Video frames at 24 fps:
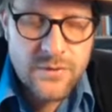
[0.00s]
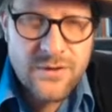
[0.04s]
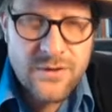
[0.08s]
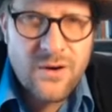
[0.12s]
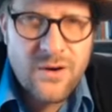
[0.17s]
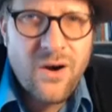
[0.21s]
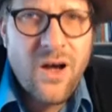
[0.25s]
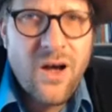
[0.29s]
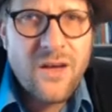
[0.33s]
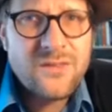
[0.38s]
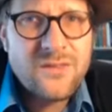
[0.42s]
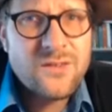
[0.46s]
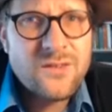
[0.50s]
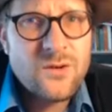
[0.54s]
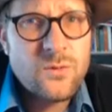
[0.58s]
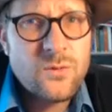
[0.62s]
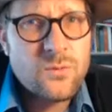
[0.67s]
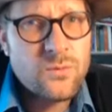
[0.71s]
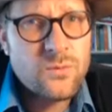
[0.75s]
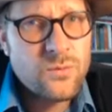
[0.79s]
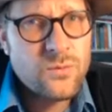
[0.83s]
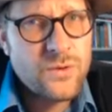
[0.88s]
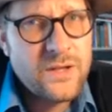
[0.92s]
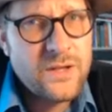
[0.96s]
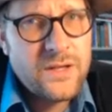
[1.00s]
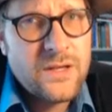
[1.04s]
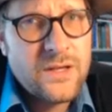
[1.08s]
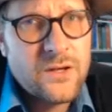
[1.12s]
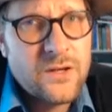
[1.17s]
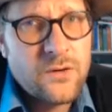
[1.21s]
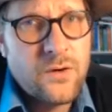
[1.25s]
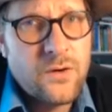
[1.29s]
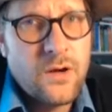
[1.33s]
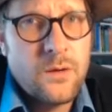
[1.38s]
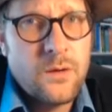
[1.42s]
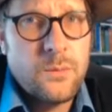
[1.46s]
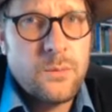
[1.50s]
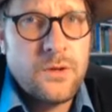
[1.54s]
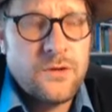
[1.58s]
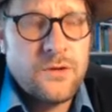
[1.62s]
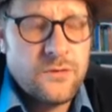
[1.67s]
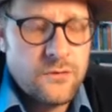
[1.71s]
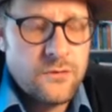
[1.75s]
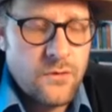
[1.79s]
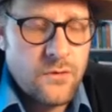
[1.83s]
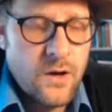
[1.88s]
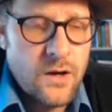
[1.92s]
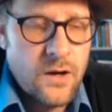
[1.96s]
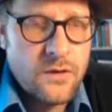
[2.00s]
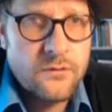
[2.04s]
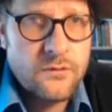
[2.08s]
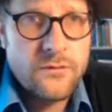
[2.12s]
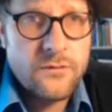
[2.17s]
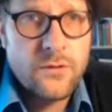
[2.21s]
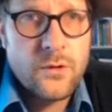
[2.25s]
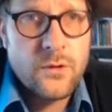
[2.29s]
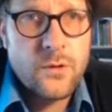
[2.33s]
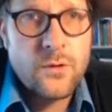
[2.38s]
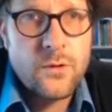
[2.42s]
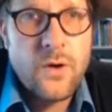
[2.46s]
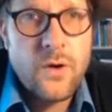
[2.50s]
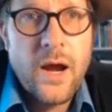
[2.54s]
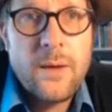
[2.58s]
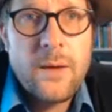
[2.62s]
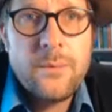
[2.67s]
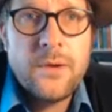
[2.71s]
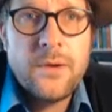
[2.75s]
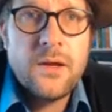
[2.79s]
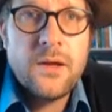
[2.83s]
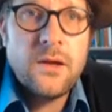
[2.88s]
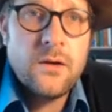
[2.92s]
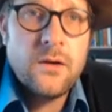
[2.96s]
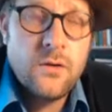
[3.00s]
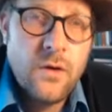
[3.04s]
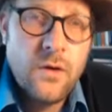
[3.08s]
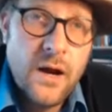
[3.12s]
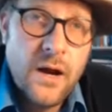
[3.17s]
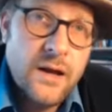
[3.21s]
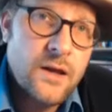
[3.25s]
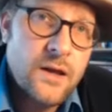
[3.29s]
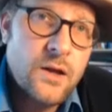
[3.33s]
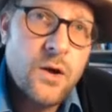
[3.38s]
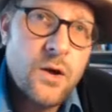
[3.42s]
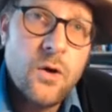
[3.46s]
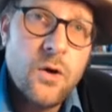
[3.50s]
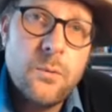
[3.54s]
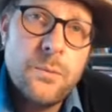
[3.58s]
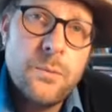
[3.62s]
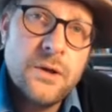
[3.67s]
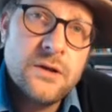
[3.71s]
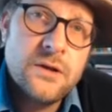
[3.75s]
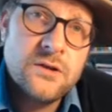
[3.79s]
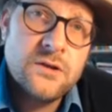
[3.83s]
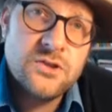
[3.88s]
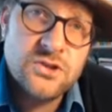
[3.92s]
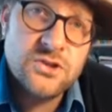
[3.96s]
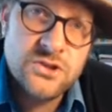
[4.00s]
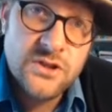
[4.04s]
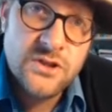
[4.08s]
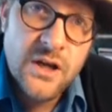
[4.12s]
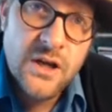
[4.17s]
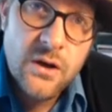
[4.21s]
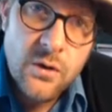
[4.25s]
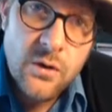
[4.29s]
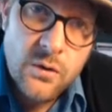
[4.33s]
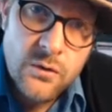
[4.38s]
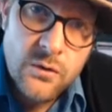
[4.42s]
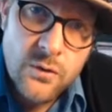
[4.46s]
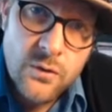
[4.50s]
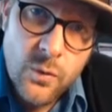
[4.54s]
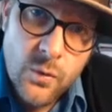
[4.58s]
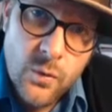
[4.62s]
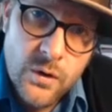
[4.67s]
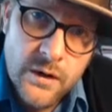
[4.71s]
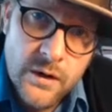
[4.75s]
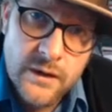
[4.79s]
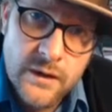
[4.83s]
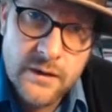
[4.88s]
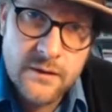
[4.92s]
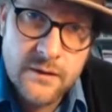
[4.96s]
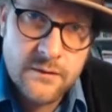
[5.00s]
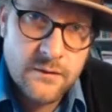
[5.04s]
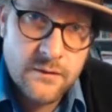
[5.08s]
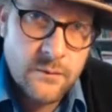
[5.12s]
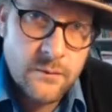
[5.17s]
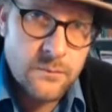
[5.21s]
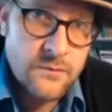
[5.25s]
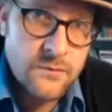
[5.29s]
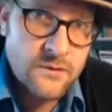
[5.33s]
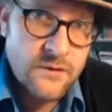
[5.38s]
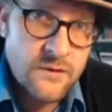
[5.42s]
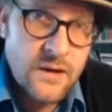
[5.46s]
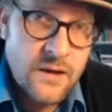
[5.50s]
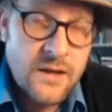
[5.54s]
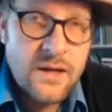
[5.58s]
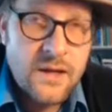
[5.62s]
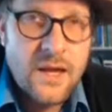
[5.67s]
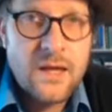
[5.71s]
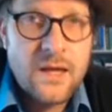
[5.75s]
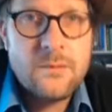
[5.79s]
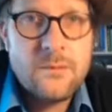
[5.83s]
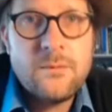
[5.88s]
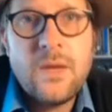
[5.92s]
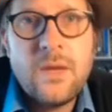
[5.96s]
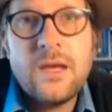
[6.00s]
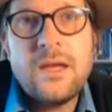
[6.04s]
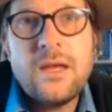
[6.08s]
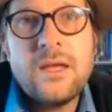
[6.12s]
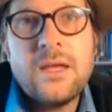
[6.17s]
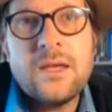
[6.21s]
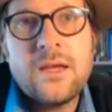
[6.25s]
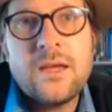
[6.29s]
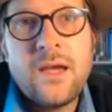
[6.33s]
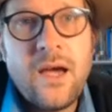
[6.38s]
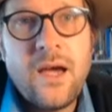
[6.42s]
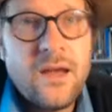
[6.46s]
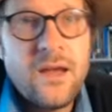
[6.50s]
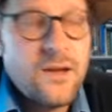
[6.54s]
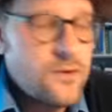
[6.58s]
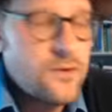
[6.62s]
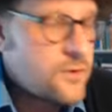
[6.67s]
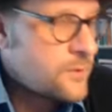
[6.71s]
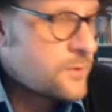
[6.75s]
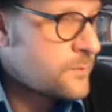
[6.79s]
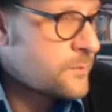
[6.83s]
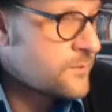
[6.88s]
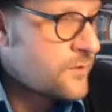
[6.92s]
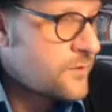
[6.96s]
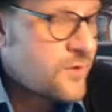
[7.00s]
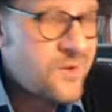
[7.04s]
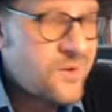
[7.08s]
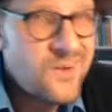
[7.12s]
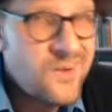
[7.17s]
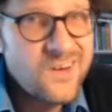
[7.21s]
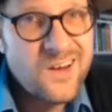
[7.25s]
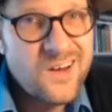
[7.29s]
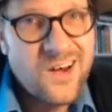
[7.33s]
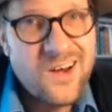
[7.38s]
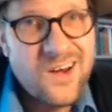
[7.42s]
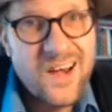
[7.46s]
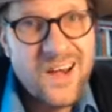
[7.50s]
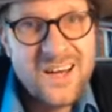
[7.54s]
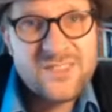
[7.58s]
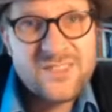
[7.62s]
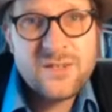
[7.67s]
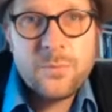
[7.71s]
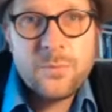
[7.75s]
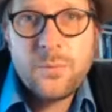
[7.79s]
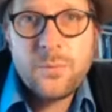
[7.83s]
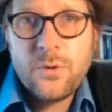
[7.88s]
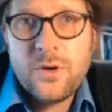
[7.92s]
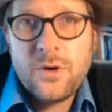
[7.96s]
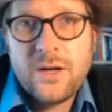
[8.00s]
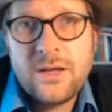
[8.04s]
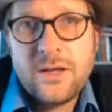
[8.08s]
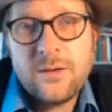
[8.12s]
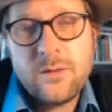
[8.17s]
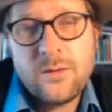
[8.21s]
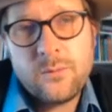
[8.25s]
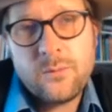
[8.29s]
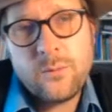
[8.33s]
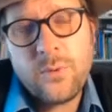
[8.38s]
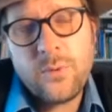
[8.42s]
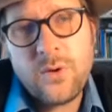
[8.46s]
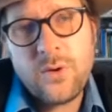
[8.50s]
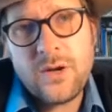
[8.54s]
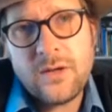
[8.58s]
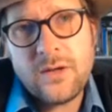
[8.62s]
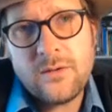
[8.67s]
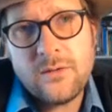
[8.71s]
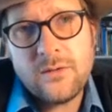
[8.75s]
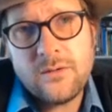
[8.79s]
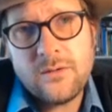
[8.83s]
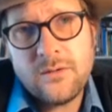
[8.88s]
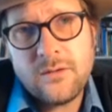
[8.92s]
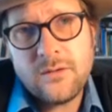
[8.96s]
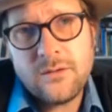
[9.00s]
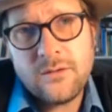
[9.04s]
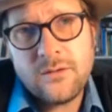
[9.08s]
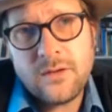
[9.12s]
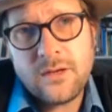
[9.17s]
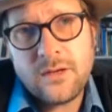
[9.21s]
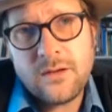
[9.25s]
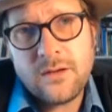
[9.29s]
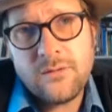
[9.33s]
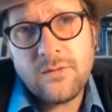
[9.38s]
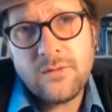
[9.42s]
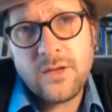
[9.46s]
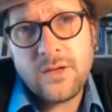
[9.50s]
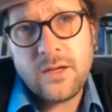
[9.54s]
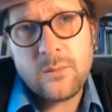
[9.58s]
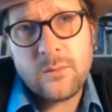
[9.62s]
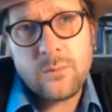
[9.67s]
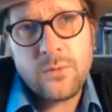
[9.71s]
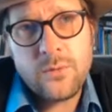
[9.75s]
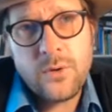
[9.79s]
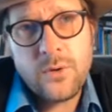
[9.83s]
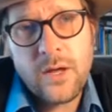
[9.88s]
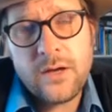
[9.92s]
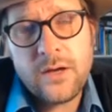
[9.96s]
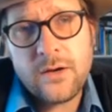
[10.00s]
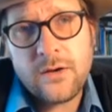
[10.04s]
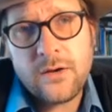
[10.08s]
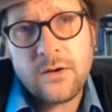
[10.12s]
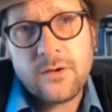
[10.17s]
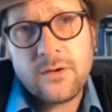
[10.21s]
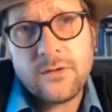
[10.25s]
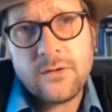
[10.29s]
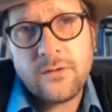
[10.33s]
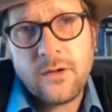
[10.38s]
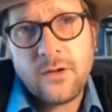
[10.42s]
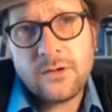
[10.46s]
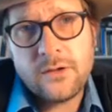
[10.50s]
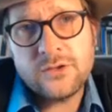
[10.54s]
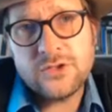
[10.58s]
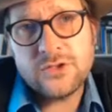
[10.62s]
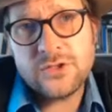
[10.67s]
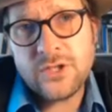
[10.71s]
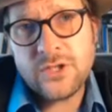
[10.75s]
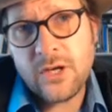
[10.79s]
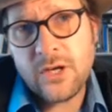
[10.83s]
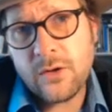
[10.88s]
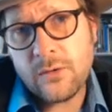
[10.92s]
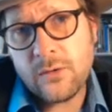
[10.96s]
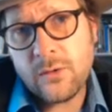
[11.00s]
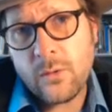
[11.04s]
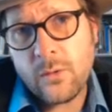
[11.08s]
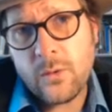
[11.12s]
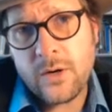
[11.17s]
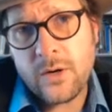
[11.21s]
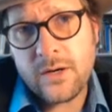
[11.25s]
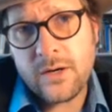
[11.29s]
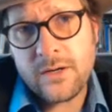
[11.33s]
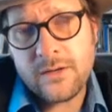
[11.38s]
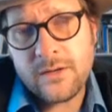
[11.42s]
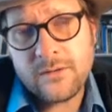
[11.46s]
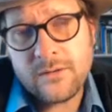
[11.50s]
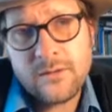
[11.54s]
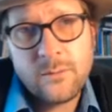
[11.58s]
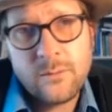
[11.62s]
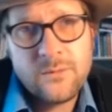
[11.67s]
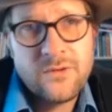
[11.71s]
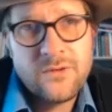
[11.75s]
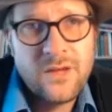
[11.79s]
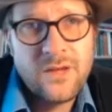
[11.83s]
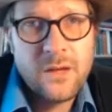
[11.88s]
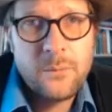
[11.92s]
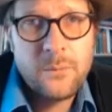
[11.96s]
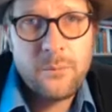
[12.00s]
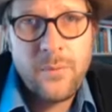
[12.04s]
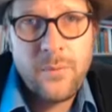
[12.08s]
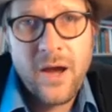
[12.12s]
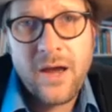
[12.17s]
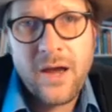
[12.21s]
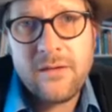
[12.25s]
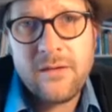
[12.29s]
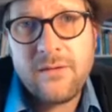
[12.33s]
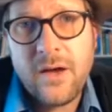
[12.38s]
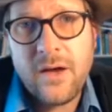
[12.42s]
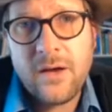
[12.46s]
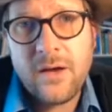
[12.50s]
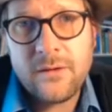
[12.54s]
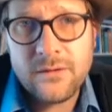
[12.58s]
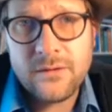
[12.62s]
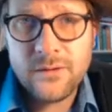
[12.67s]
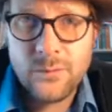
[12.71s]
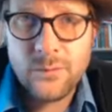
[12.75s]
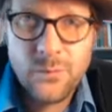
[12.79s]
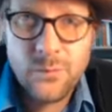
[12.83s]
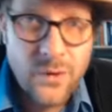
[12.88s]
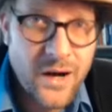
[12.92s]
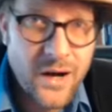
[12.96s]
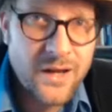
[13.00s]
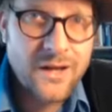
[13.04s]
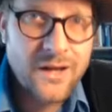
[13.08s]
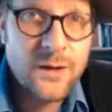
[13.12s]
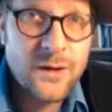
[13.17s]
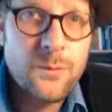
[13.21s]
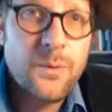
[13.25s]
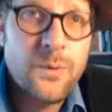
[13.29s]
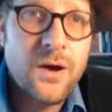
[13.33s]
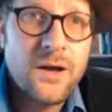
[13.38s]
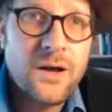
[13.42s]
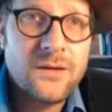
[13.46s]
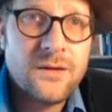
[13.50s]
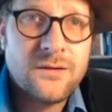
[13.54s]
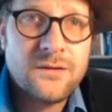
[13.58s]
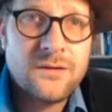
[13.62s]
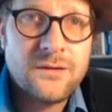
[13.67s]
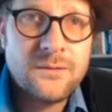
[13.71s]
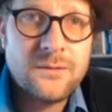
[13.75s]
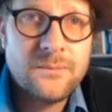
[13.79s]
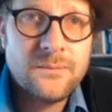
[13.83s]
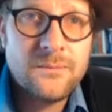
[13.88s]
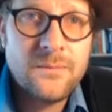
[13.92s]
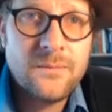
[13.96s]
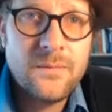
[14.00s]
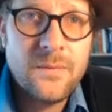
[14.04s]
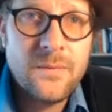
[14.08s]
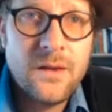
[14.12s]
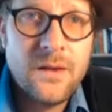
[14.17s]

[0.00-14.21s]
but they're also really incredibly strong for cracking open shelled organisms, and many echinoderms are actually pretty significant predators on shelled organisms like bivalves and brachiopods.